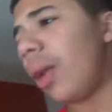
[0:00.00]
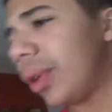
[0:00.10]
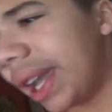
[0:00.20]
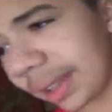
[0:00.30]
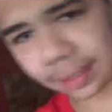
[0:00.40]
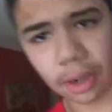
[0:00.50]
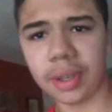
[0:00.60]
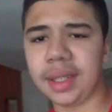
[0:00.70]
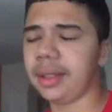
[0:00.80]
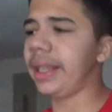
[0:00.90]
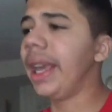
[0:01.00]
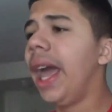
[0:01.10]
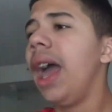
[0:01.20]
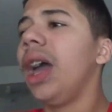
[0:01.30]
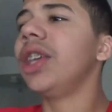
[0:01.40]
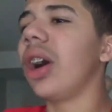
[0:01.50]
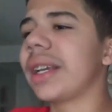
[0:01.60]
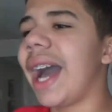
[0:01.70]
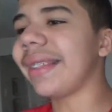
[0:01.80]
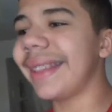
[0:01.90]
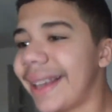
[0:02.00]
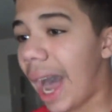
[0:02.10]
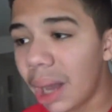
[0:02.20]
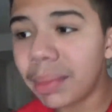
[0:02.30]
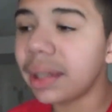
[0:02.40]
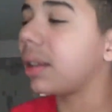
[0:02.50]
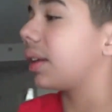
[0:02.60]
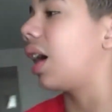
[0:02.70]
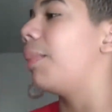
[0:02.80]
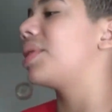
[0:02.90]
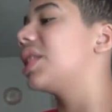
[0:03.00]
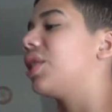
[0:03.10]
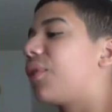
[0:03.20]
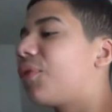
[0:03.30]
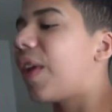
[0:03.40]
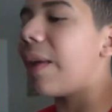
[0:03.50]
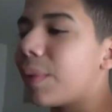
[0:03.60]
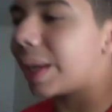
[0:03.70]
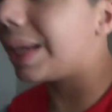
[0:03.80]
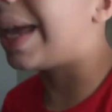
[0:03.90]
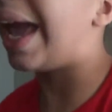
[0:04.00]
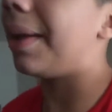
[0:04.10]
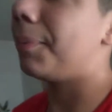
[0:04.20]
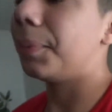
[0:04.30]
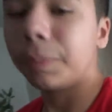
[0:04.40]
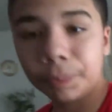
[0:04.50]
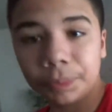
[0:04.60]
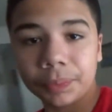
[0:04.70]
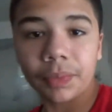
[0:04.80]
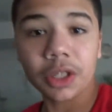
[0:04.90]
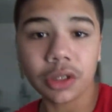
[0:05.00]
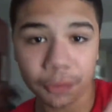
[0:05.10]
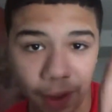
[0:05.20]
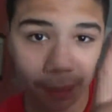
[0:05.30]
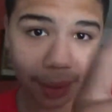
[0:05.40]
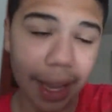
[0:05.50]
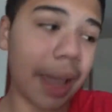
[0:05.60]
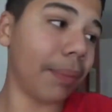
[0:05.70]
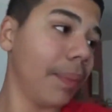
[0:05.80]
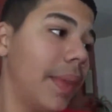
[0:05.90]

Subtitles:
We'll get there easily. Y'all got the comments and commented your favorite game. Your favorite game.